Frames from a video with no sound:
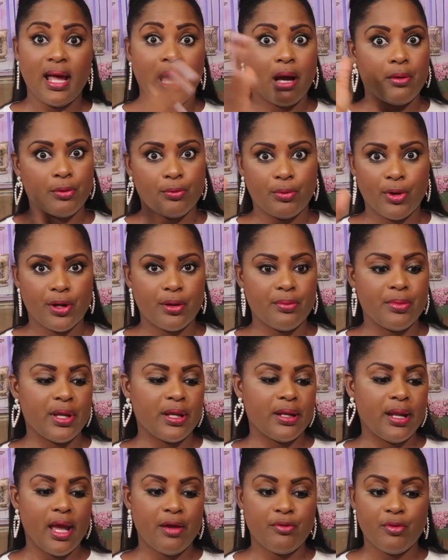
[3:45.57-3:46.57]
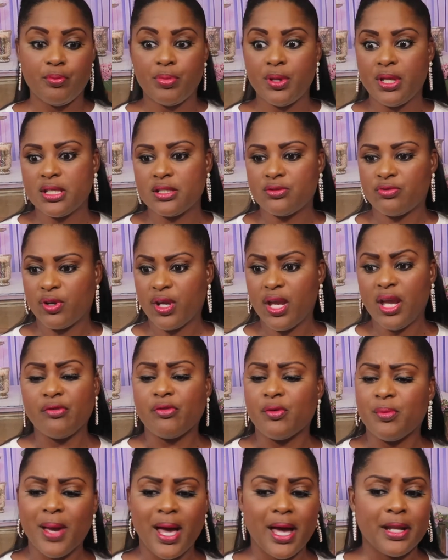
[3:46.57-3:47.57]
I would recommend having pens for
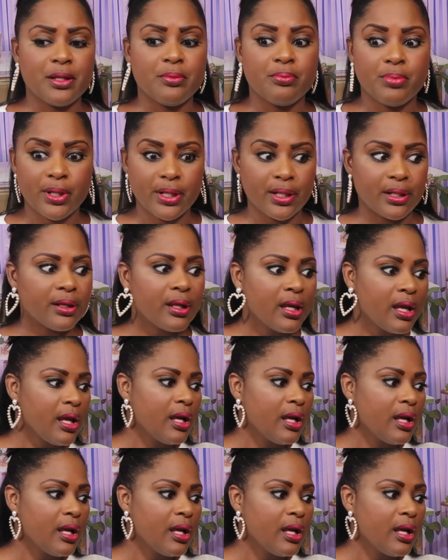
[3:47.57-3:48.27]
everybody, but